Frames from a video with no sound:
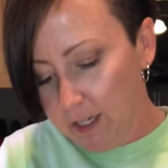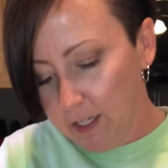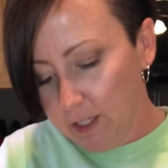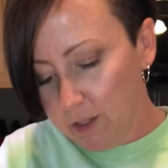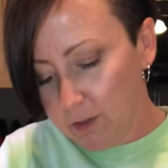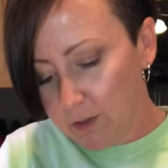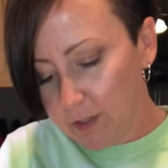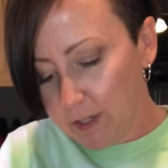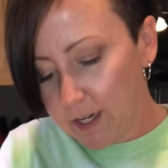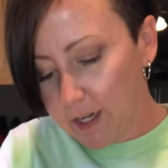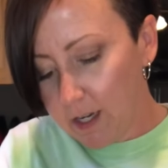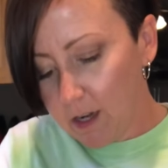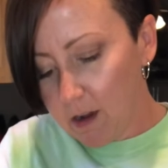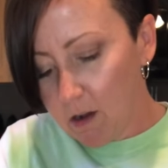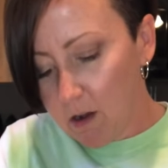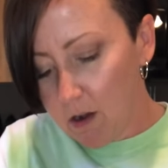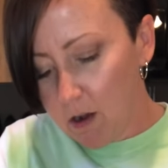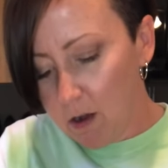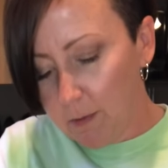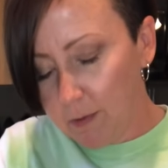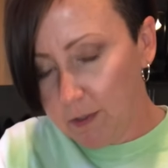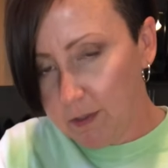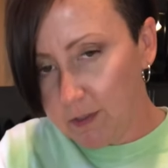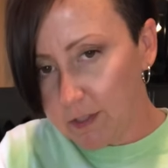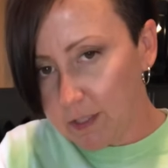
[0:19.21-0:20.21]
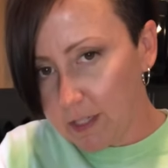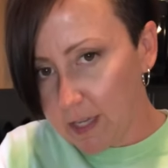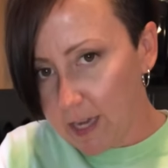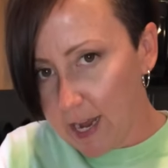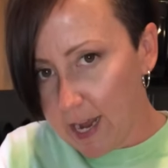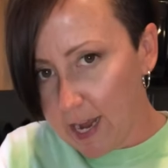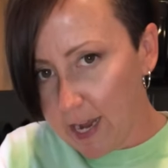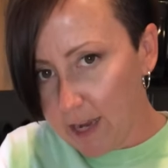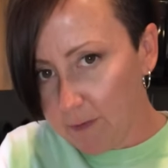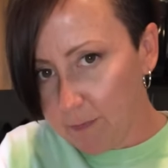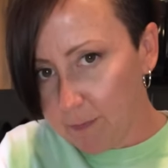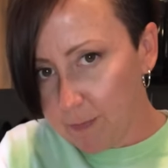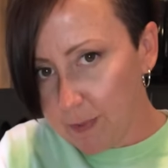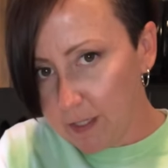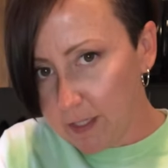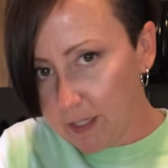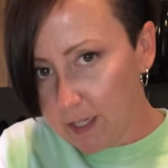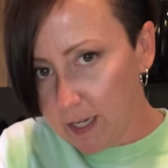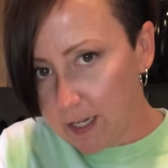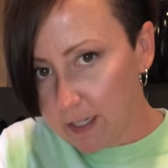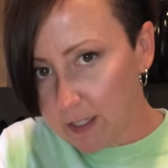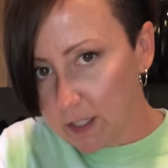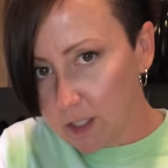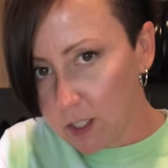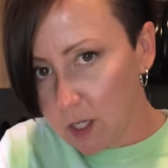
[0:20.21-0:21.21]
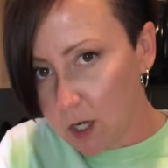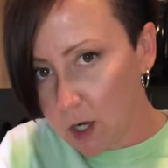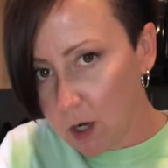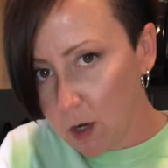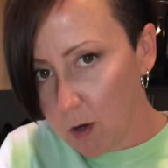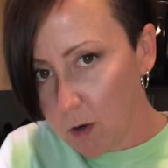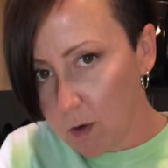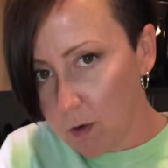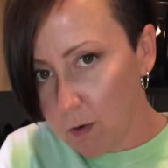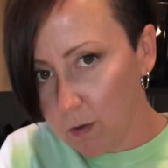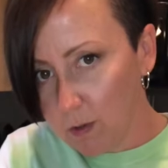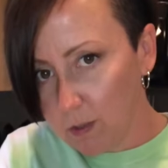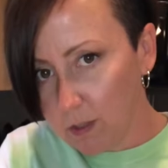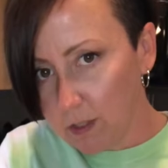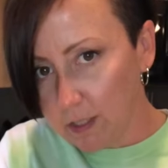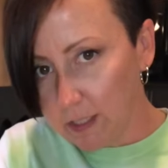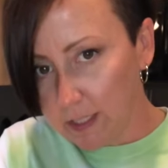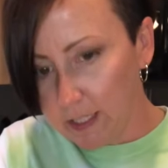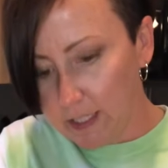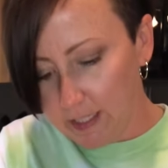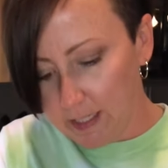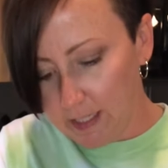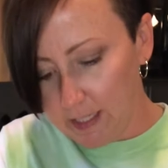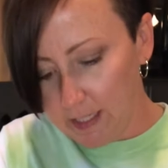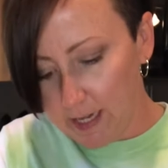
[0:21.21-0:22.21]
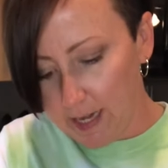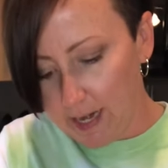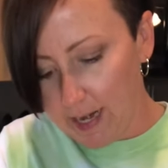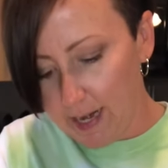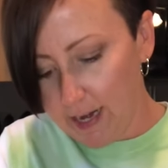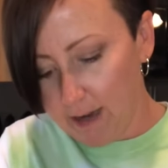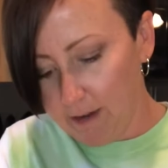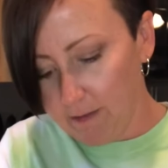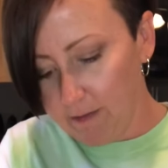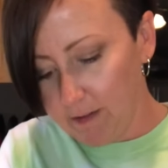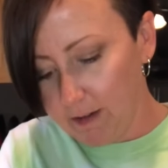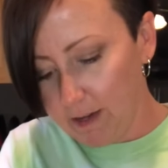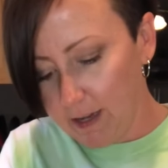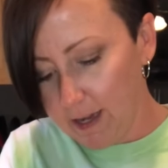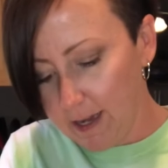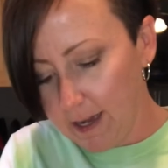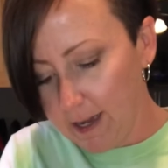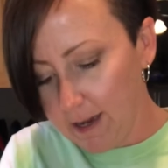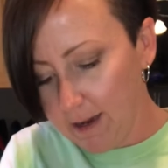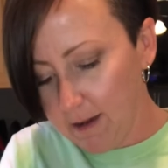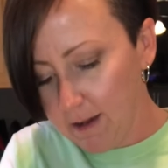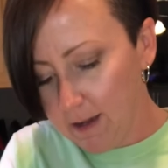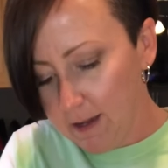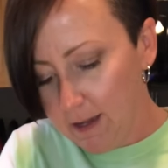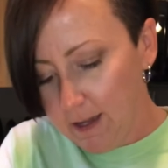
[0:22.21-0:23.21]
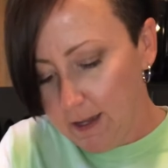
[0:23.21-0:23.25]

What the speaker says: So I cut it almost in half, but not totally in half, okay?